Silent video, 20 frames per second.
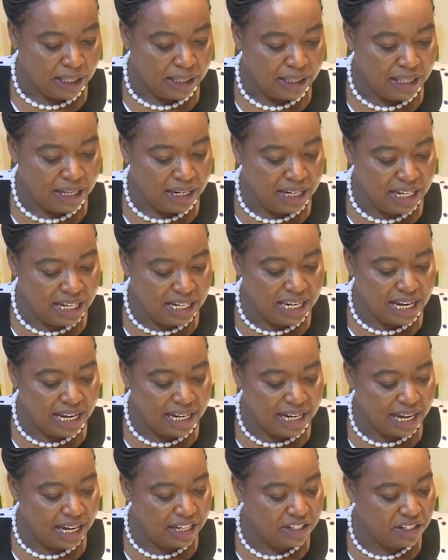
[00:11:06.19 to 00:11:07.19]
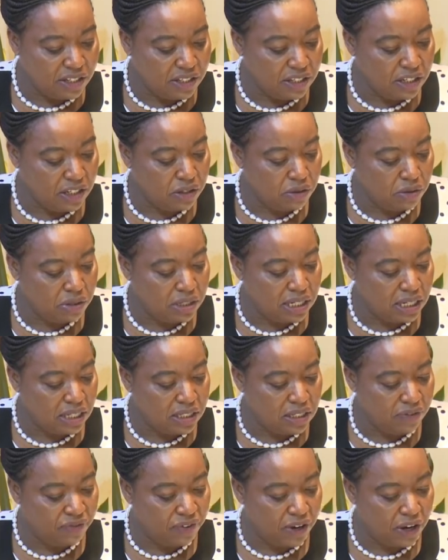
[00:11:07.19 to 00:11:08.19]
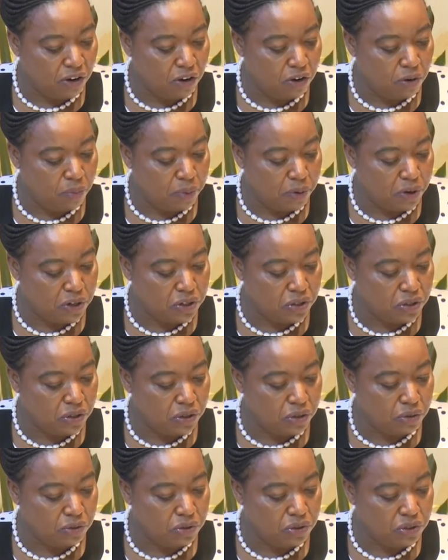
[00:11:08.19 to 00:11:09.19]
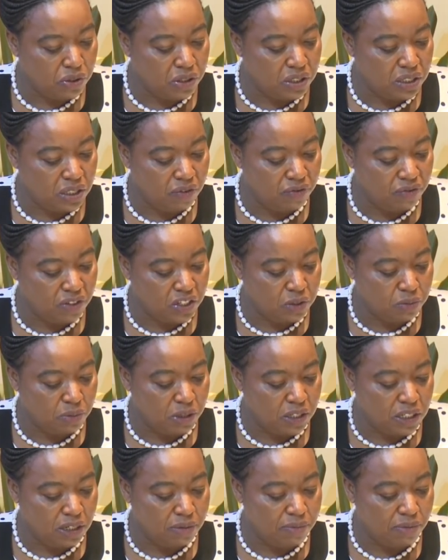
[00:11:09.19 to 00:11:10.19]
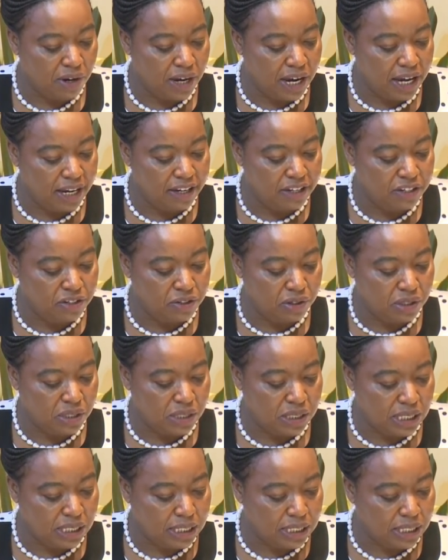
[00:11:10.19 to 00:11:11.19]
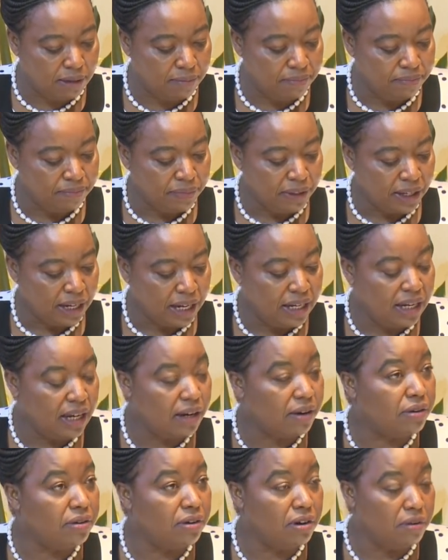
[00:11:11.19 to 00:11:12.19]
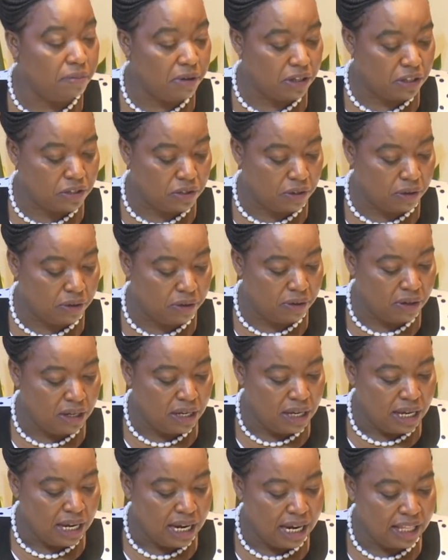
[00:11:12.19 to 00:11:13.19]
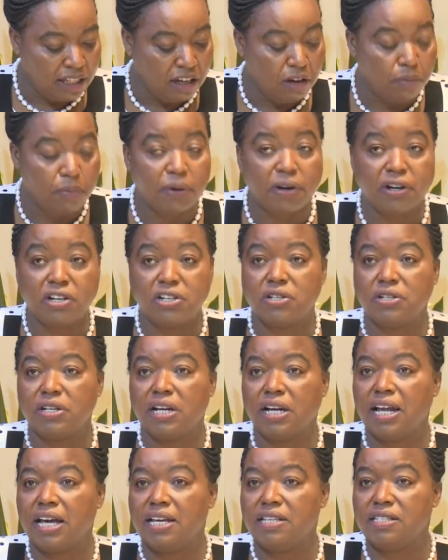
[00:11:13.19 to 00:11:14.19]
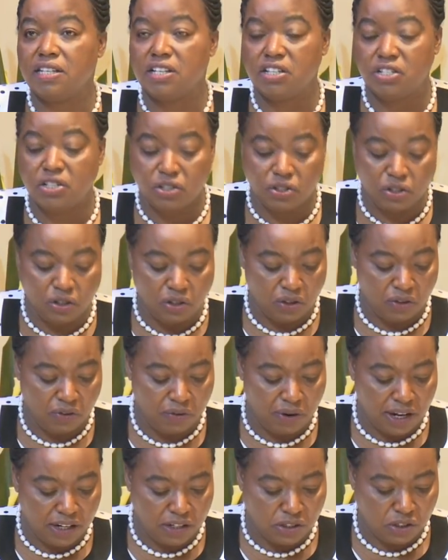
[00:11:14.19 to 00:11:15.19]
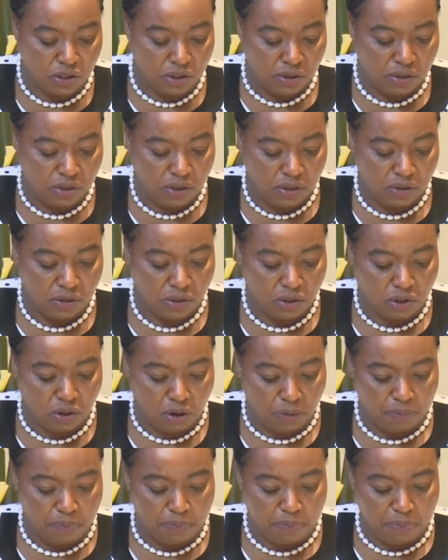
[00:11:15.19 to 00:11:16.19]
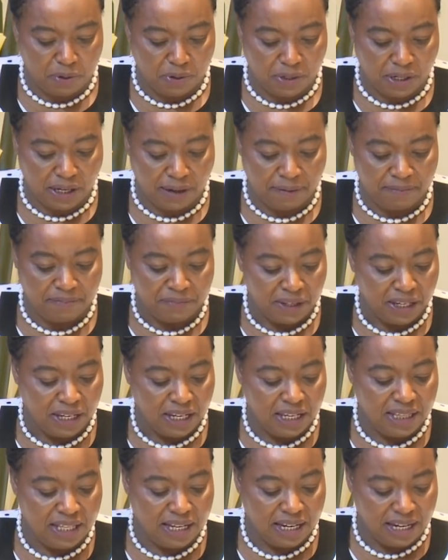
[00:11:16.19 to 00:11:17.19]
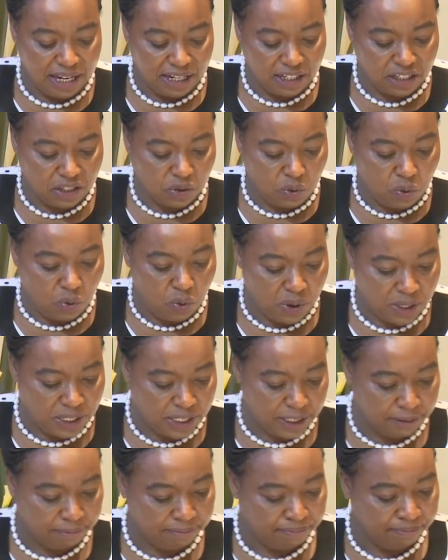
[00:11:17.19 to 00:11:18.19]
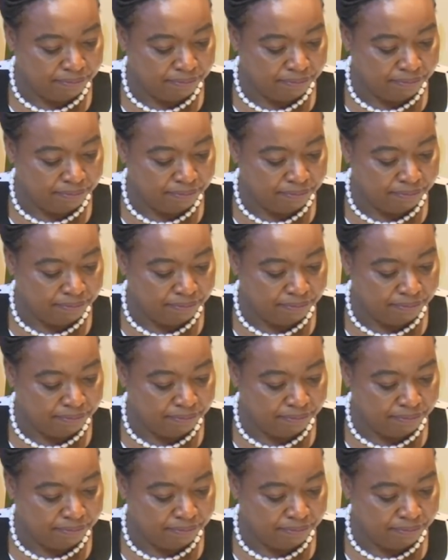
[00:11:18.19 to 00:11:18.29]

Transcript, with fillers: The need and urgency to intensify cooperation through joint investment in Moyale Joint City and the Economic Zone and the operationalization of the one-stop border in the next quarter.